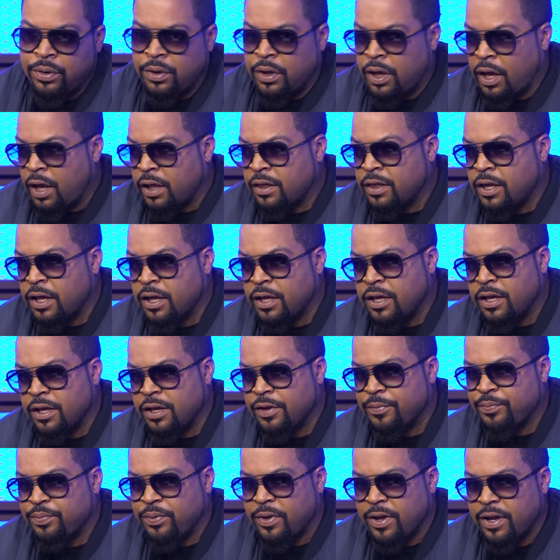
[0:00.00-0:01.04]
I think he
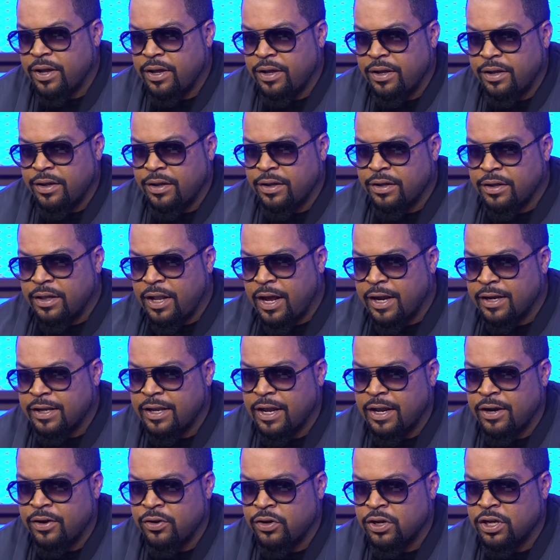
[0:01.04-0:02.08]
could play like
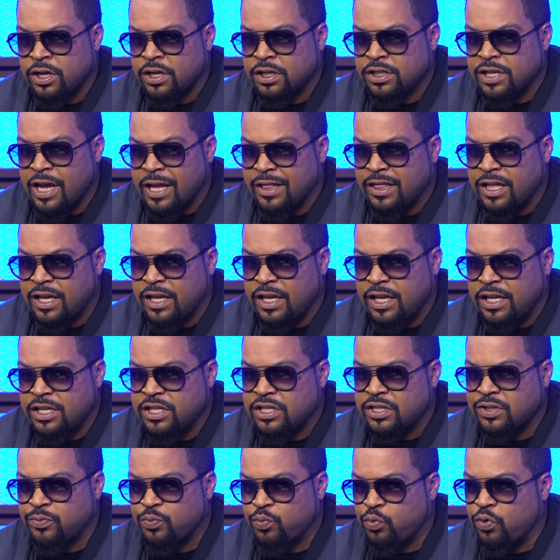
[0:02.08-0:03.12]
that on the good side. I think
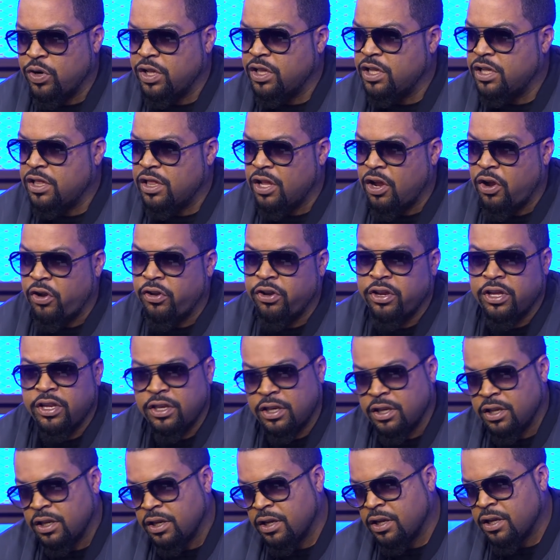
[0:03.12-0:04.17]
he's really
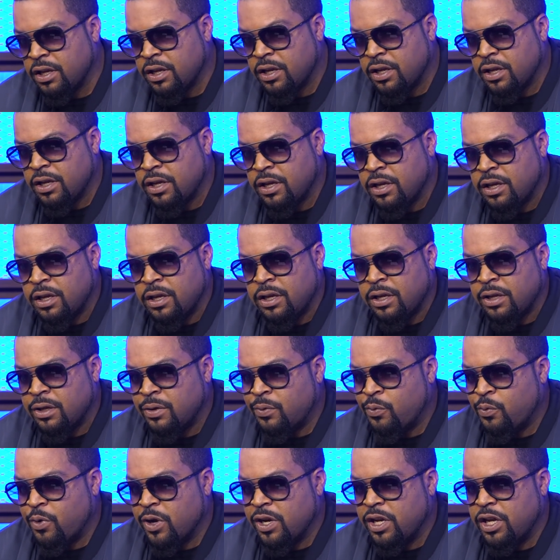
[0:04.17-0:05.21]
learning
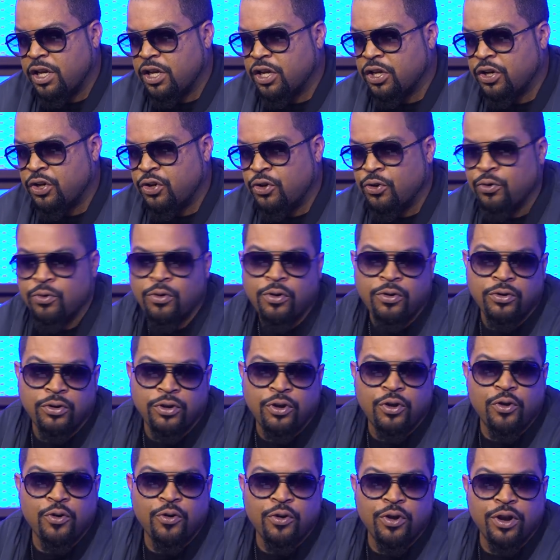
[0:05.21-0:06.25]
what he can do on
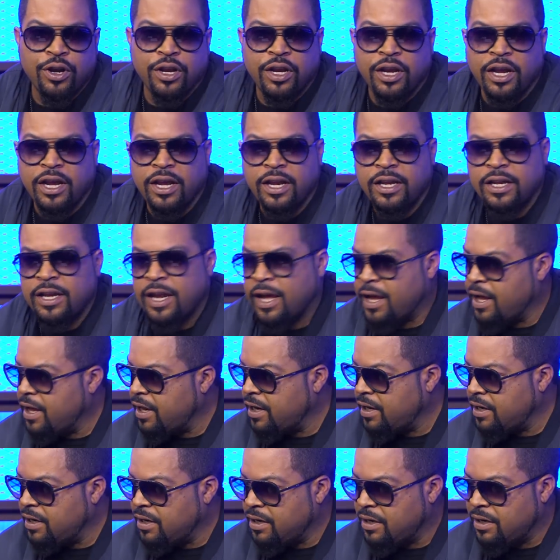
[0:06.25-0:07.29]
the court, and that
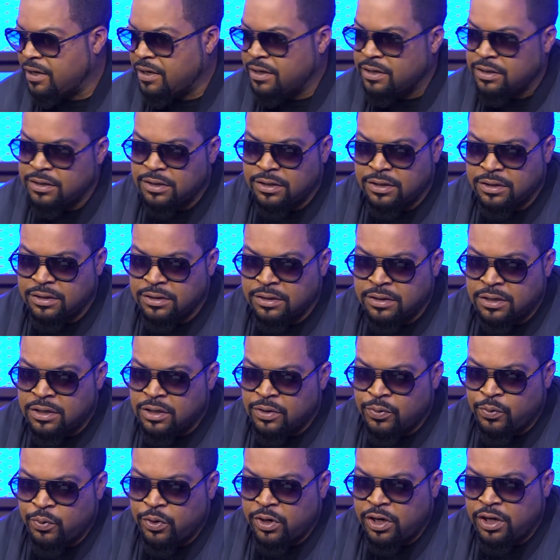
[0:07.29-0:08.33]

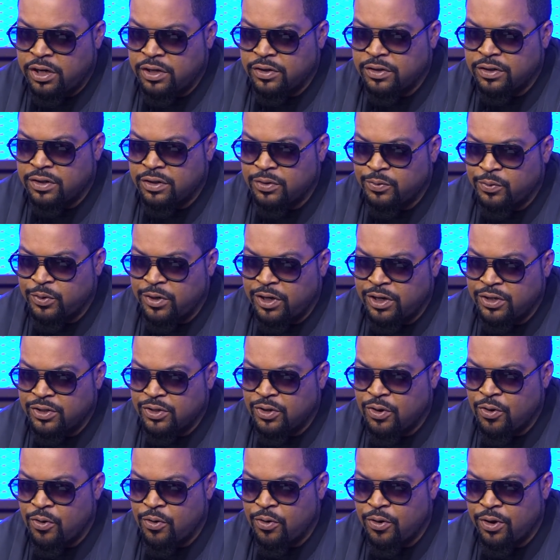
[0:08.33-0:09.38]
when he's
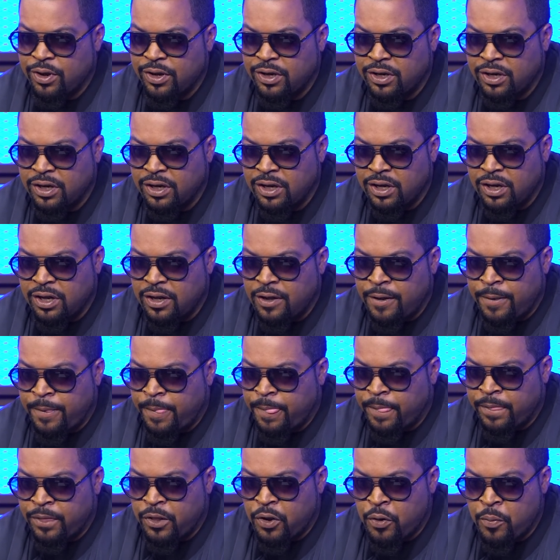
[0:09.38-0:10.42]
going,
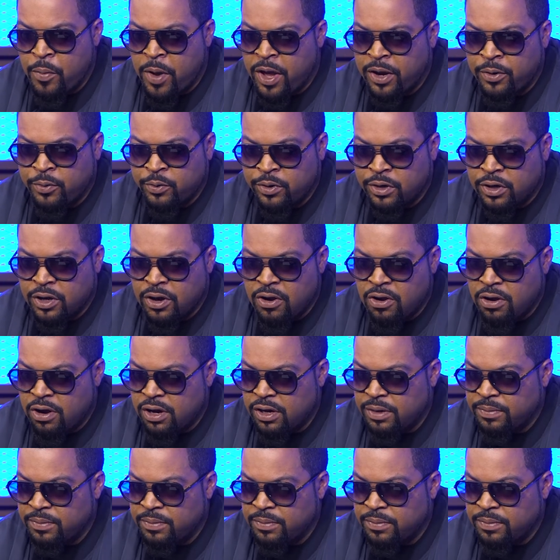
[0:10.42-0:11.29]
nobody want to guard